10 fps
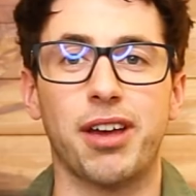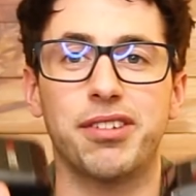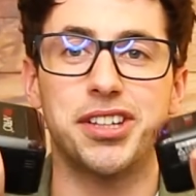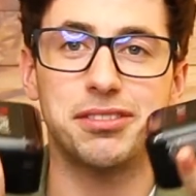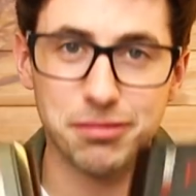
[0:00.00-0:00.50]

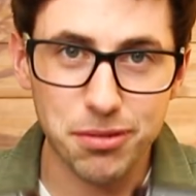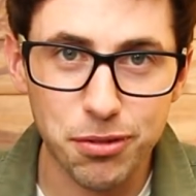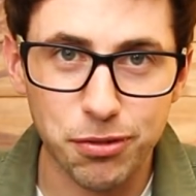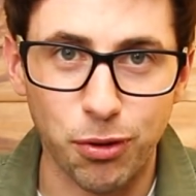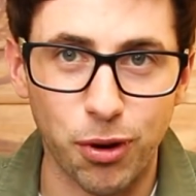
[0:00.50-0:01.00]
having
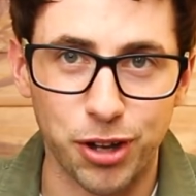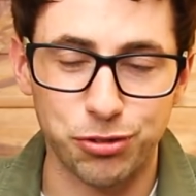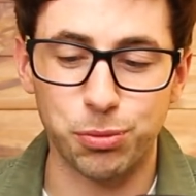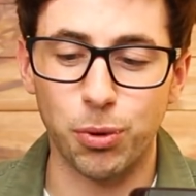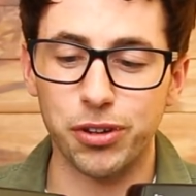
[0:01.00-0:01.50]

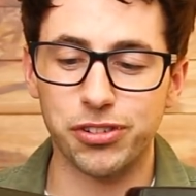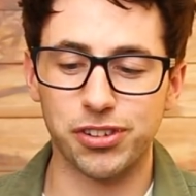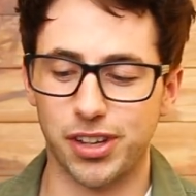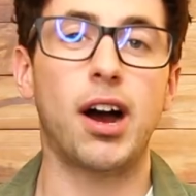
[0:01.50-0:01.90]
400 watts.